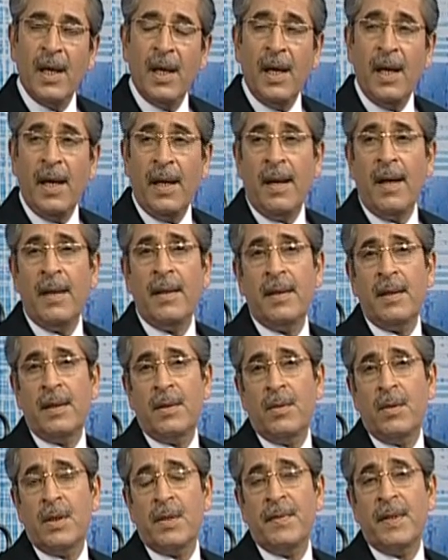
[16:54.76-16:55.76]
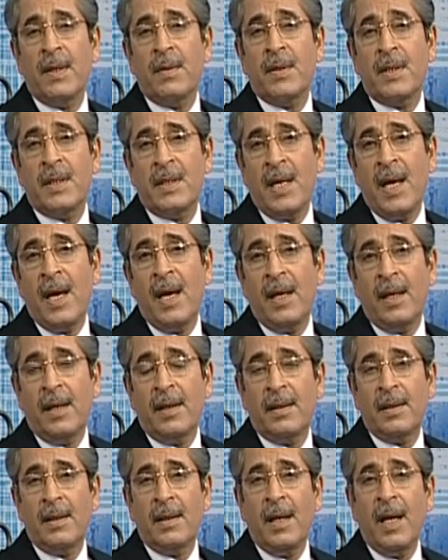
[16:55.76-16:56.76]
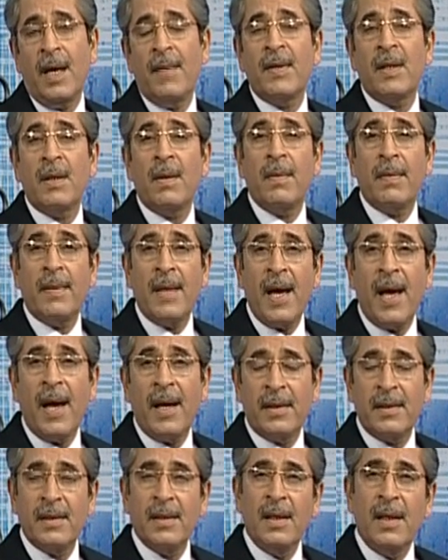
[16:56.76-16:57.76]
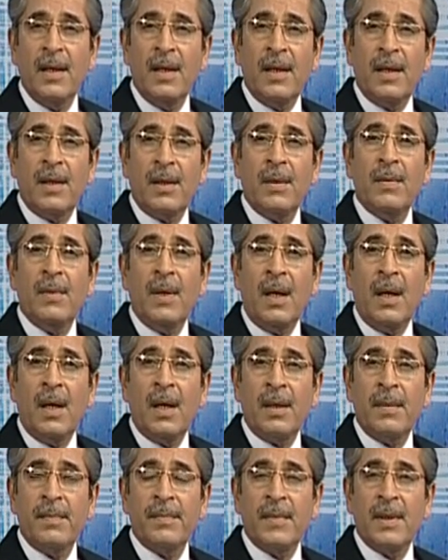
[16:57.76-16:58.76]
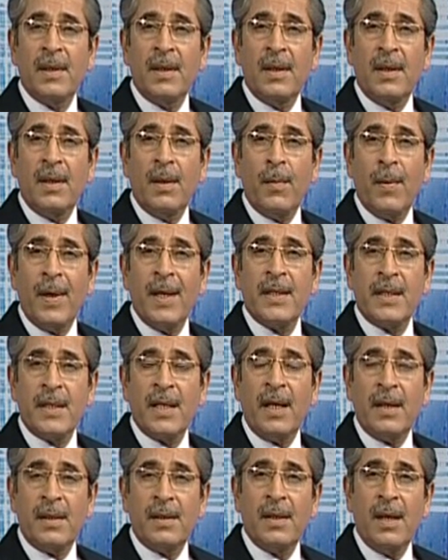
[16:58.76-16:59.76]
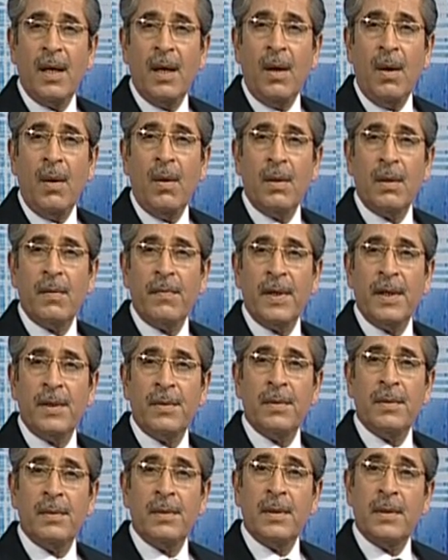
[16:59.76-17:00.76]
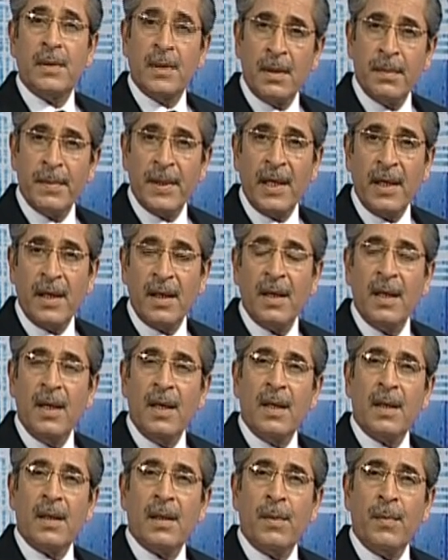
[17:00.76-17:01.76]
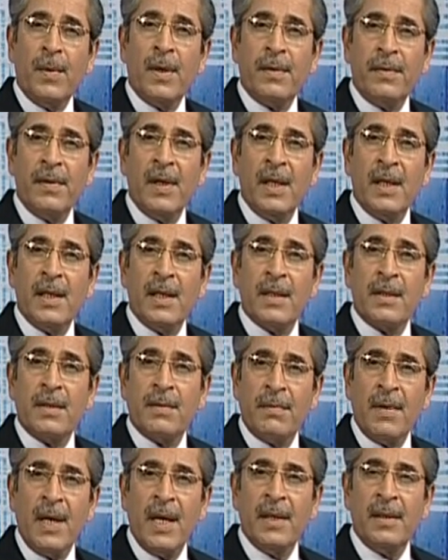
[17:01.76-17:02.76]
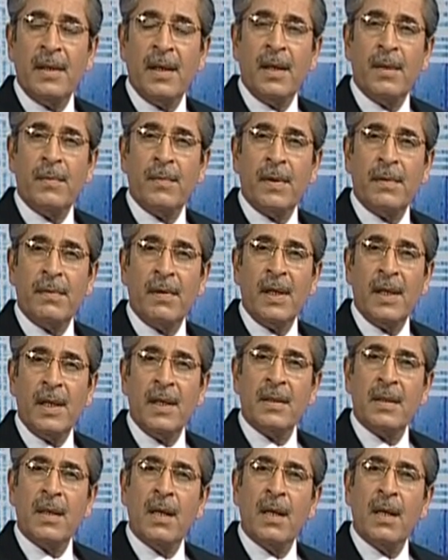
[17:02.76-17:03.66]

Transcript: And I think it goes without saying, having known that, you are well set on the way to determining what really is right and what really is